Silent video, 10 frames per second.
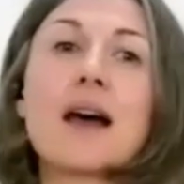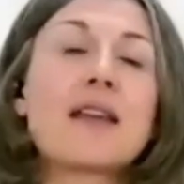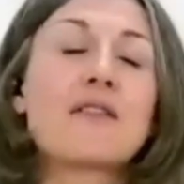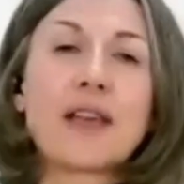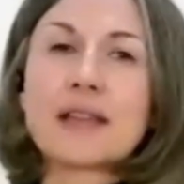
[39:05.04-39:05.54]

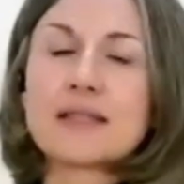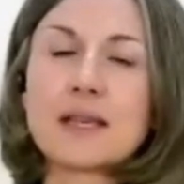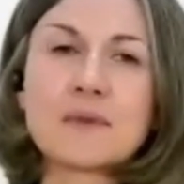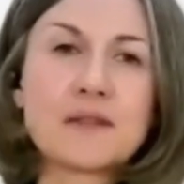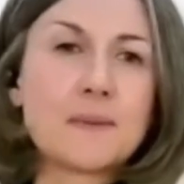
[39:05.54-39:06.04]
life can
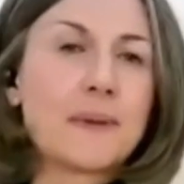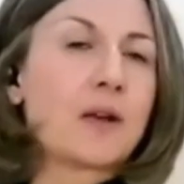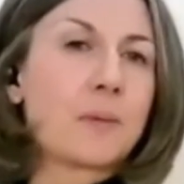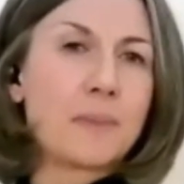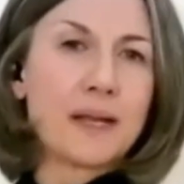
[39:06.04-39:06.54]
sometimes be
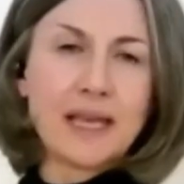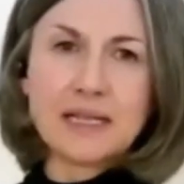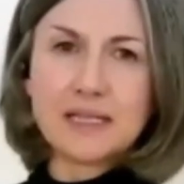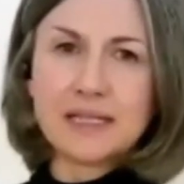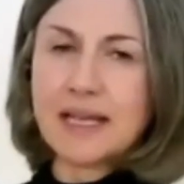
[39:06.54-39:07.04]

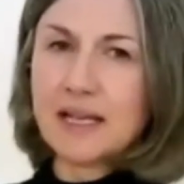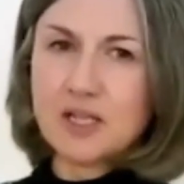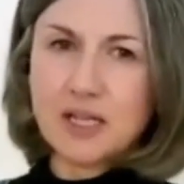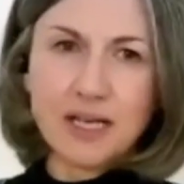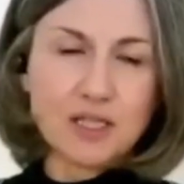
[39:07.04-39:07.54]
complicated
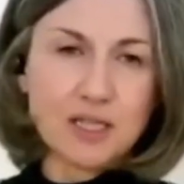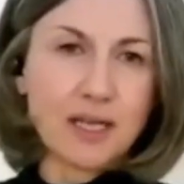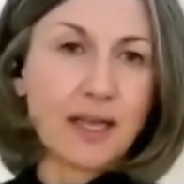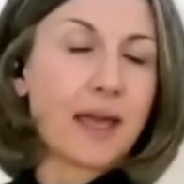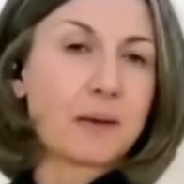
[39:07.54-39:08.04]
and
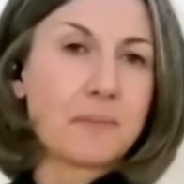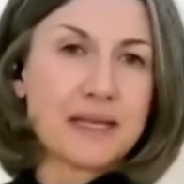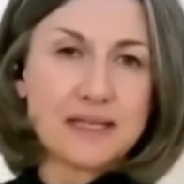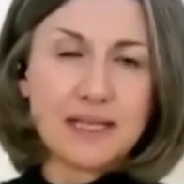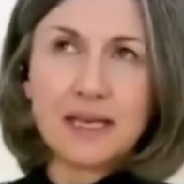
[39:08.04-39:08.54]
challenging and
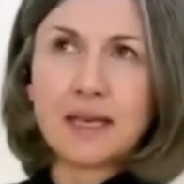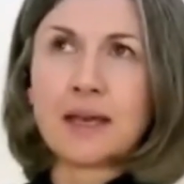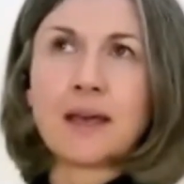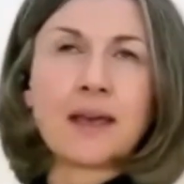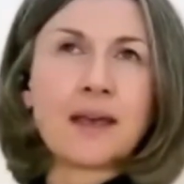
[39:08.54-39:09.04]
messy,
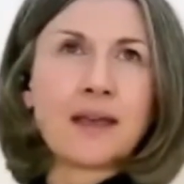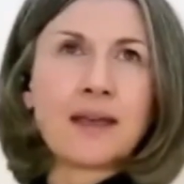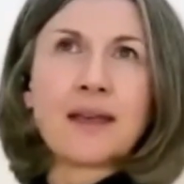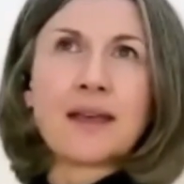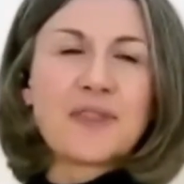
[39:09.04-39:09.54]

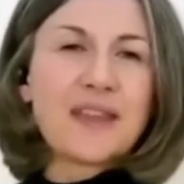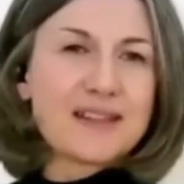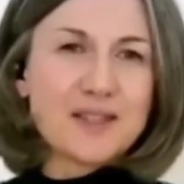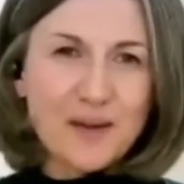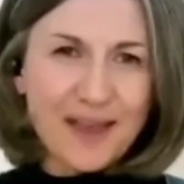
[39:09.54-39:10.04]
but
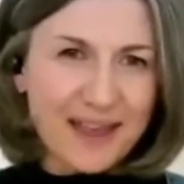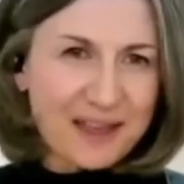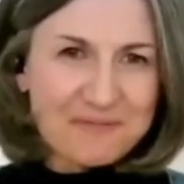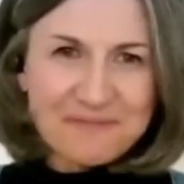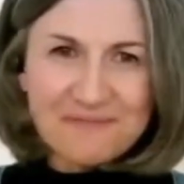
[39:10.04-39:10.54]
that's
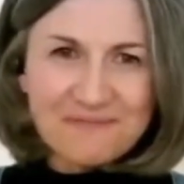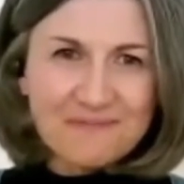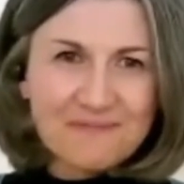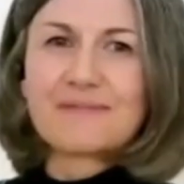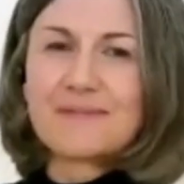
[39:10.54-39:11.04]
okay.
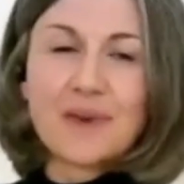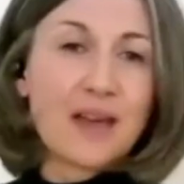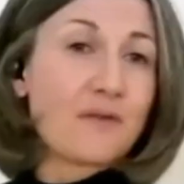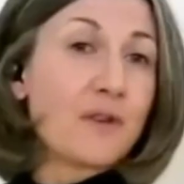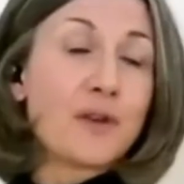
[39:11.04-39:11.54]

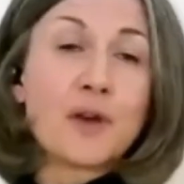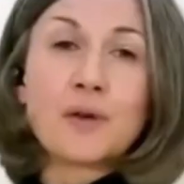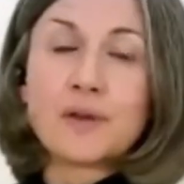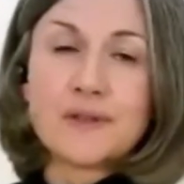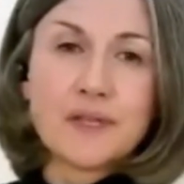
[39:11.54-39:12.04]
I have
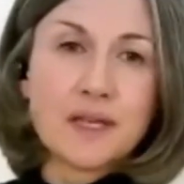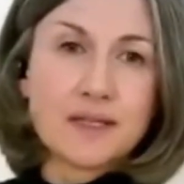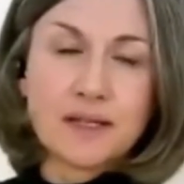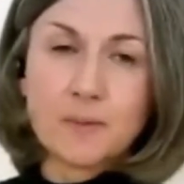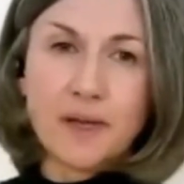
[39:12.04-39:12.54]
no
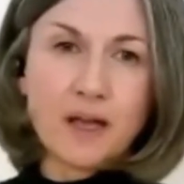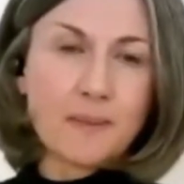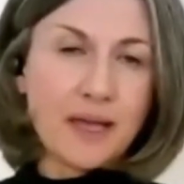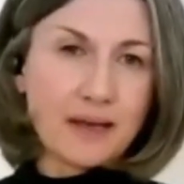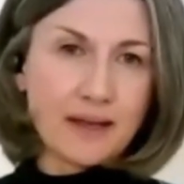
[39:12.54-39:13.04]
concerns that I'll
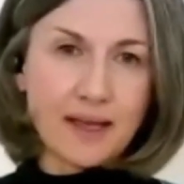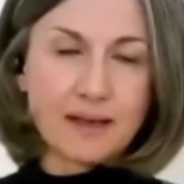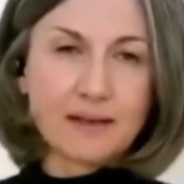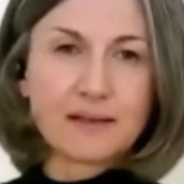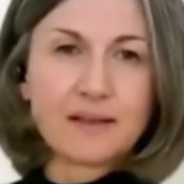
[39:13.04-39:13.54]
become ill
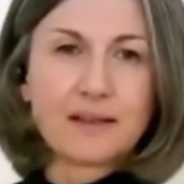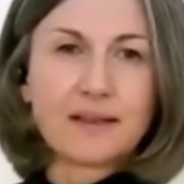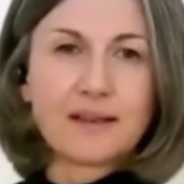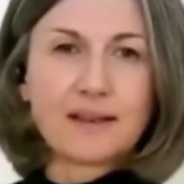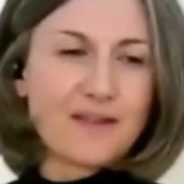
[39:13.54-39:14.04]
again.
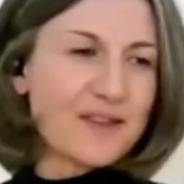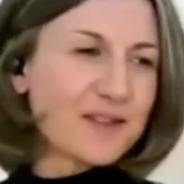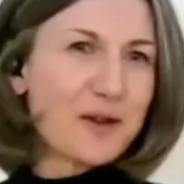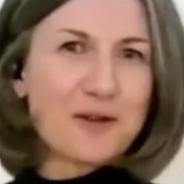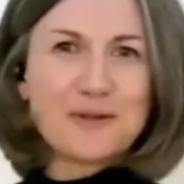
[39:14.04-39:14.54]
I have
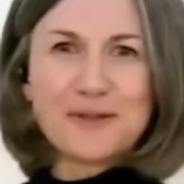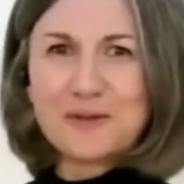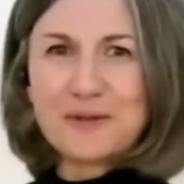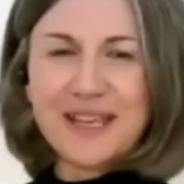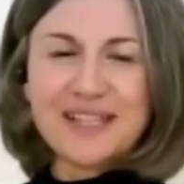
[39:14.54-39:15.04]
this whole
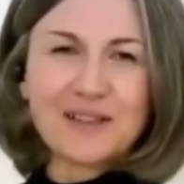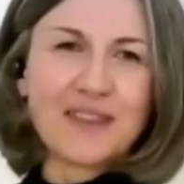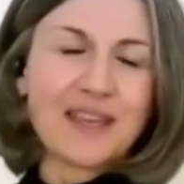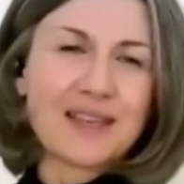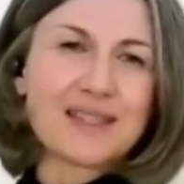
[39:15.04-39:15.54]
toolkit
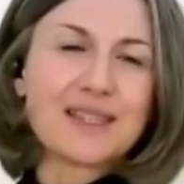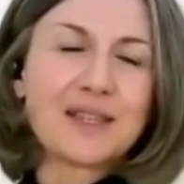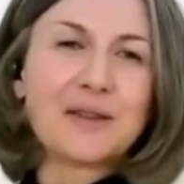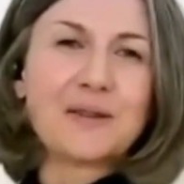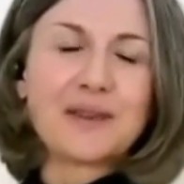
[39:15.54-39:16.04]
of things
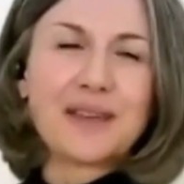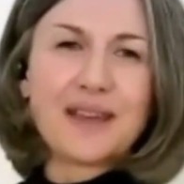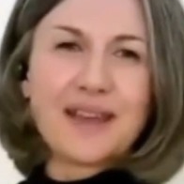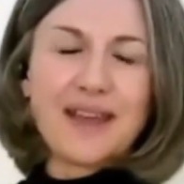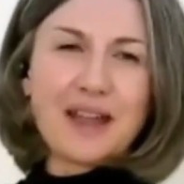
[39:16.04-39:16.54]
to
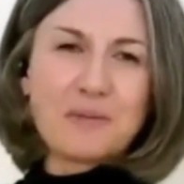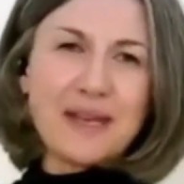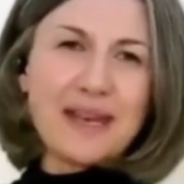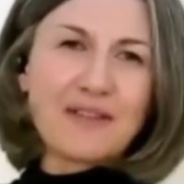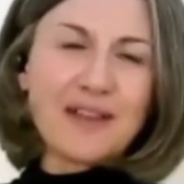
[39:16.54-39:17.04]

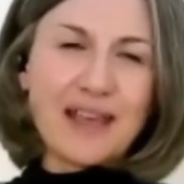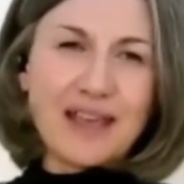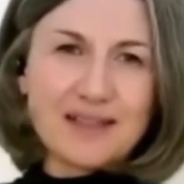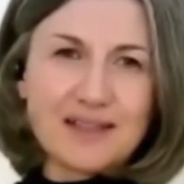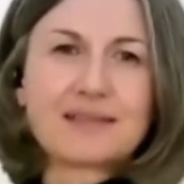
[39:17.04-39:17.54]
help me
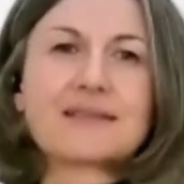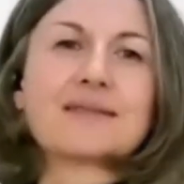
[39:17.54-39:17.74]
navigate